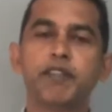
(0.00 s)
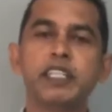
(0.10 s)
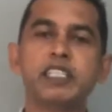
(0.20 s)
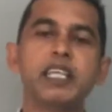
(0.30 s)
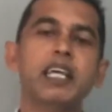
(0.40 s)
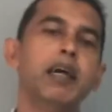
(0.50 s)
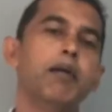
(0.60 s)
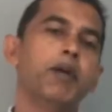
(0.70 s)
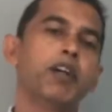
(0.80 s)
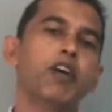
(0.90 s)
phase,
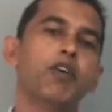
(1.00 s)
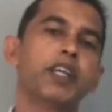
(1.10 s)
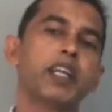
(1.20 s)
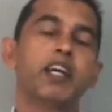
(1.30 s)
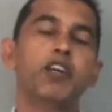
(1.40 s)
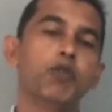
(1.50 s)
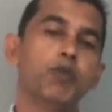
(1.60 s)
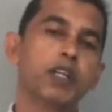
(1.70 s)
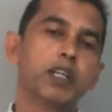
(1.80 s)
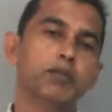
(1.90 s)
but how can I
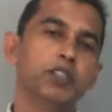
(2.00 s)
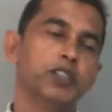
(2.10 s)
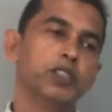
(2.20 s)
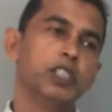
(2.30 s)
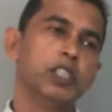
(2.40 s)
overcome this?